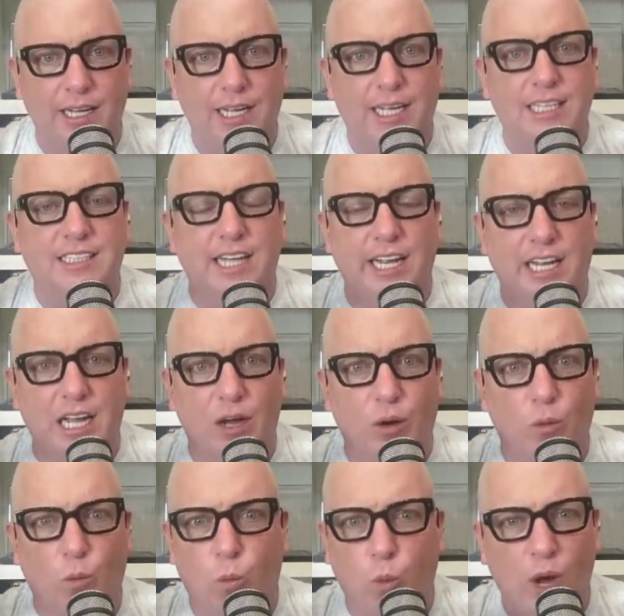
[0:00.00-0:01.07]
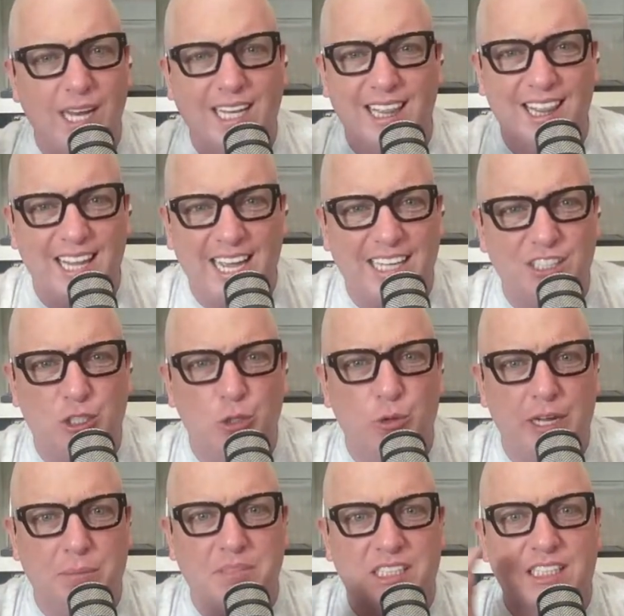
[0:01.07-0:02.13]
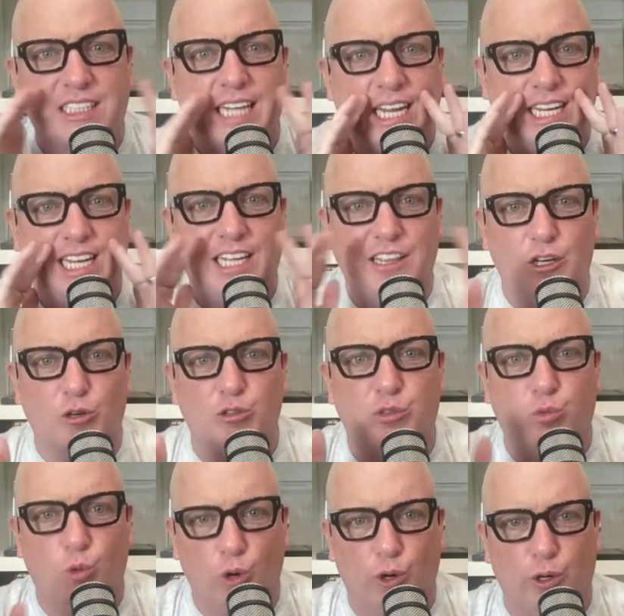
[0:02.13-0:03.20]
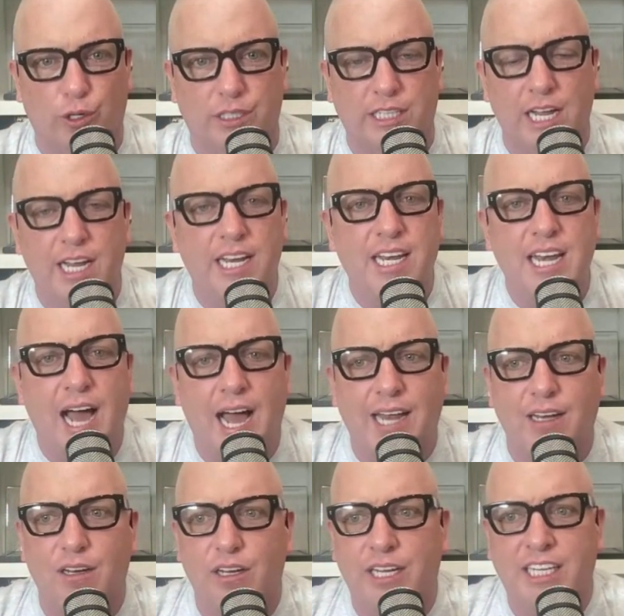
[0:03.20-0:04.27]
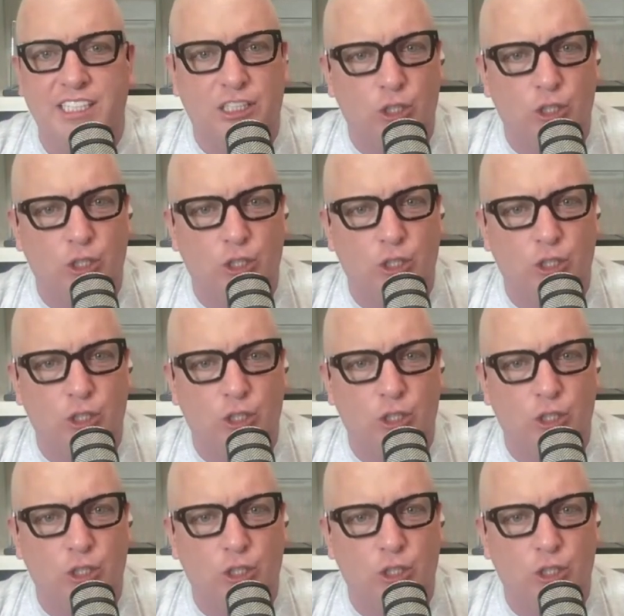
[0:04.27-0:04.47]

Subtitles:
is like, what led to him saying those words? Not his